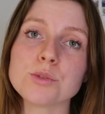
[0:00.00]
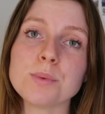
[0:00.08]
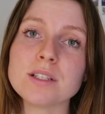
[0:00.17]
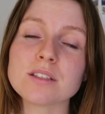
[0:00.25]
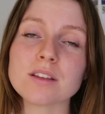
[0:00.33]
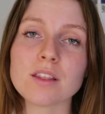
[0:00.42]
which
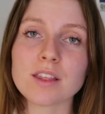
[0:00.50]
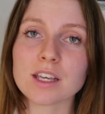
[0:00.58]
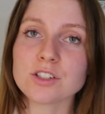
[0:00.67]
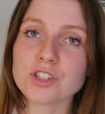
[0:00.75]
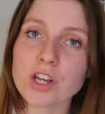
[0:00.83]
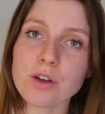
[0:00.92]
means that they
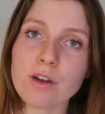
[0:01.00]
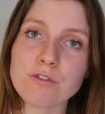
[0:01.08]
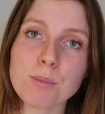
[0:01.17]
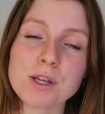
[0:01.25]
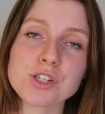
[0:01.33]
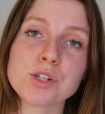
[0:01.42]
can share your
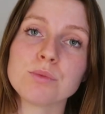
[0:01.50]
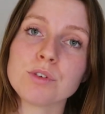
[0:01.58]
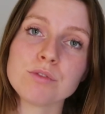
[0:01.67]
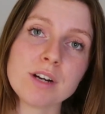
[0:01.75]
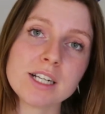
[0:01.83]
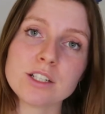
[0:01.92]
information
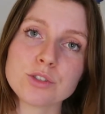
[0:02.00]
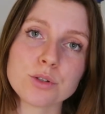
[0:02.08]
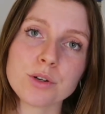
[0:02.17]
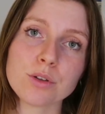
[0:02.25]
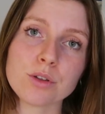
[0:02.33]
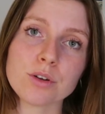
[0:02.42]
with
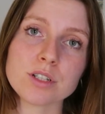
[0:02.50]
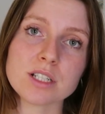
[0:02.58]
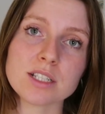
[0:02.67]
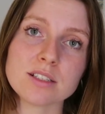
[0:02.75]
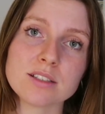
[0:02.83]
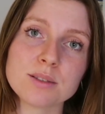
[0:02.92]
regulatory
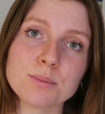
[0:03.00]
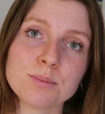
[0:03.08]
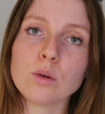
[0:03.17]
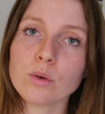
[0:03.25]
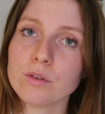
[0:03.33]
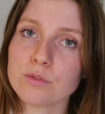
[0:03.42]
authorities,
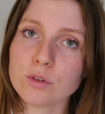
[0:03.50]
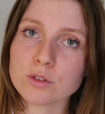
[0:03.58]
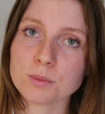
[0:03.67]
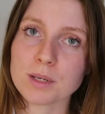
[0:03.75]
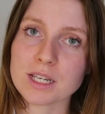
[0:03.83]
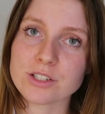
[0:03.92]
law
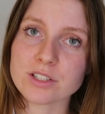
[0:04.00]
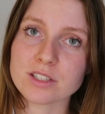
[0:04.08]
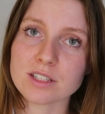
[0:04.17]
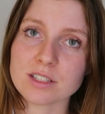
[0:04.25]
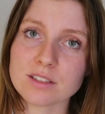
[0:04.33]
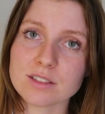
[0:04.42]
enforcement
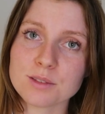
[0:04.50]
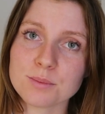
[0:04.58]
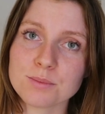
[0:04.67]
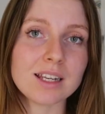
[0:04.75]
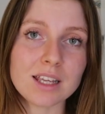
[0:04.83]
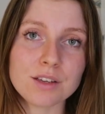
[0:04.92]
agencies,
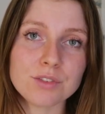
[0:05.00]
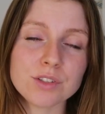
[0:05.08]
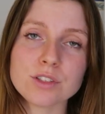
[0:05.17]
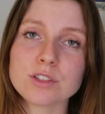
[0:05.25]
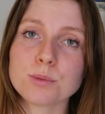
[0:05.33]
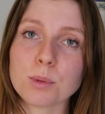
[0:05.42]
and
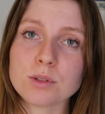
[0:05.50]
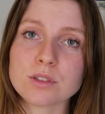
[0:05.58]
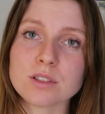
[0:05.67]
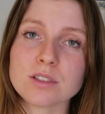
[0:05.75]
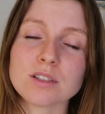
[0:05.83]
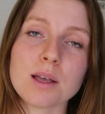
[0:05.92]
even
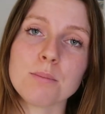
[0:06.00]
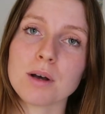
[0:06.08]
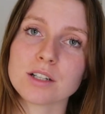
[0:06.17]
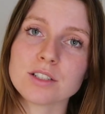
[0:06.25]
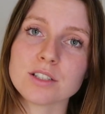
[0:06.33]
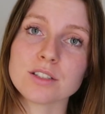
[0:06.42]
sponsors and
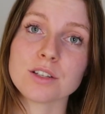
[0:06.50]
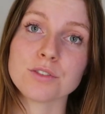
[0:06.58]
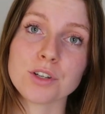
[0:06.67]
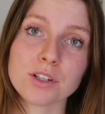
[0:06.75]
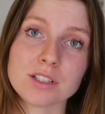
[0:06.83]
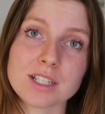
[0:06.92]
marketers
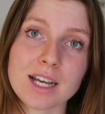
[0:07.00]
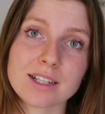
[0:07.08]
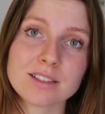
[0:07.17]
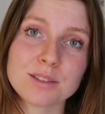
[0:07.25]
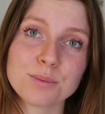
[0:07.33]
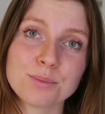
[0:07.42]
of
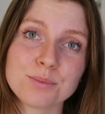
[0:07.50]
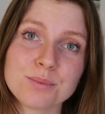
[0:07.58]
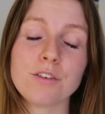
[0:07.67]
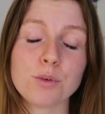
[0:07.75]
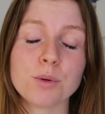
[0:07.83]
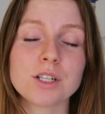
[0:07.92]
TokenTax.
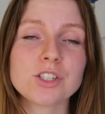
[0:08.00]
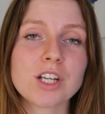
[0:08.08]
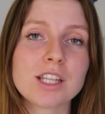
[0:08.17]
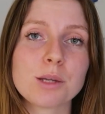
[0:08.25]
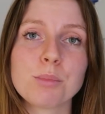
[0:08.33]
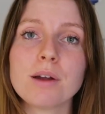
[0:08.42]
If you want to
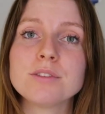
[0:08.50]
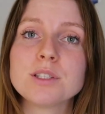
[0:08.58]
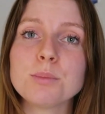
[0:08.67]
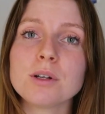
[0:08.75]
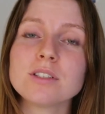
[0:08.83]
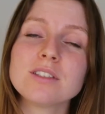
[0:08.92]
check out their
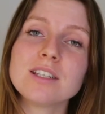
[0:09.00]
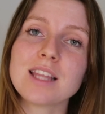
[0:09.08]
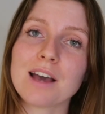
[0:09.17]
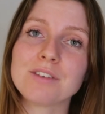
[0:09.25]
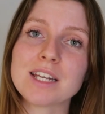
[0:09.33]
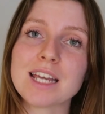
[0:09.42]
privacy policy,
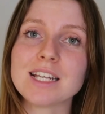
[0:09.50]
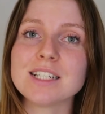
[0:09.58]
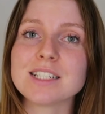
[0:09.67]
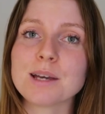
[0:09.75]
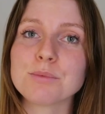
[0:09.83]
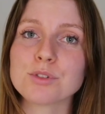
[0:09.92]
they have an
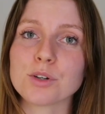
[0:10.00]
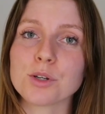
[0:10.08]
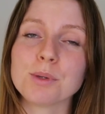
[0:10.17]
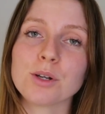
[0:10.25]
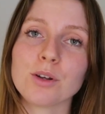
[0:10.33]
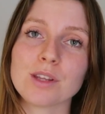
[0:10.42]
in-depth
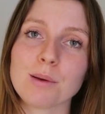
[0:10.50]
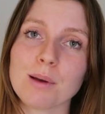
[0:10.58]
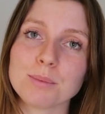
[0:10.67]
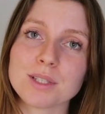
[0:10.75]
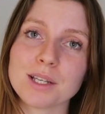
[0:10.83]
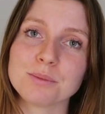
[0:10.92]
document on their
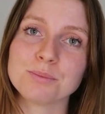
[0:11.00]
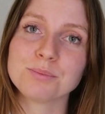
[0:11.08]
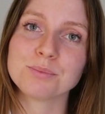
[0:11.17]
website.